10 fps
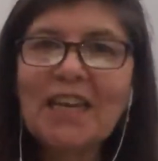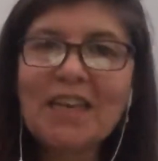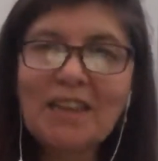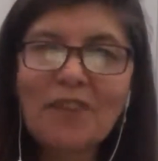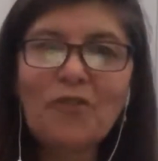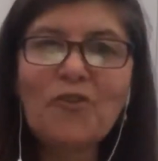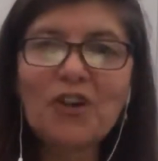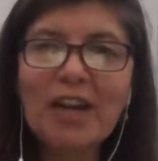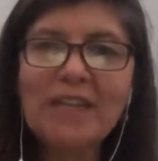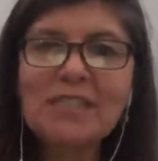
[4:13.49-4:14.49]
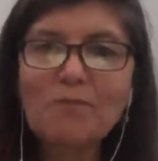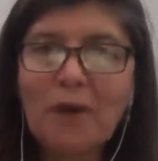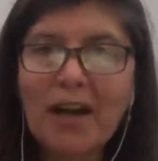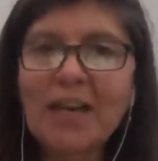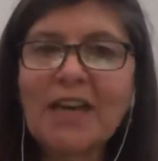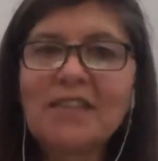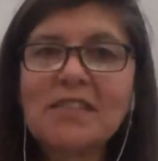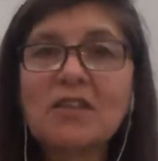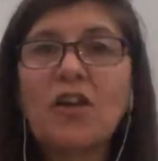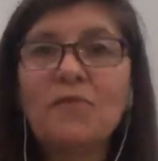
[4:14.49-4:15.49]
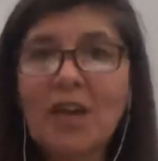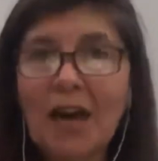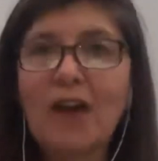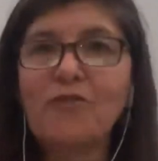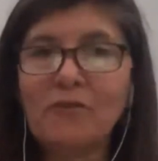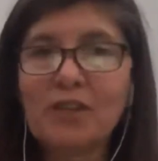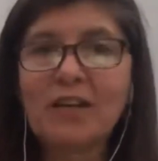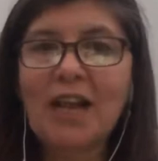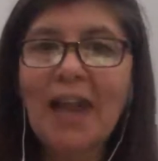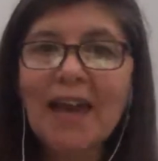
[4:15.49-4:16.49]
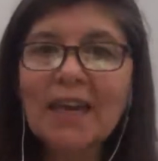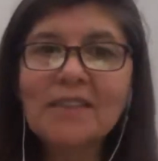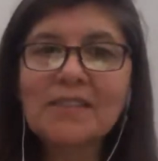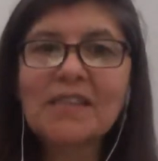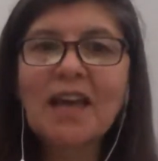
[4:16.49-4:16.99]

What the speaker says: in the Forex markets on behalf of their clients.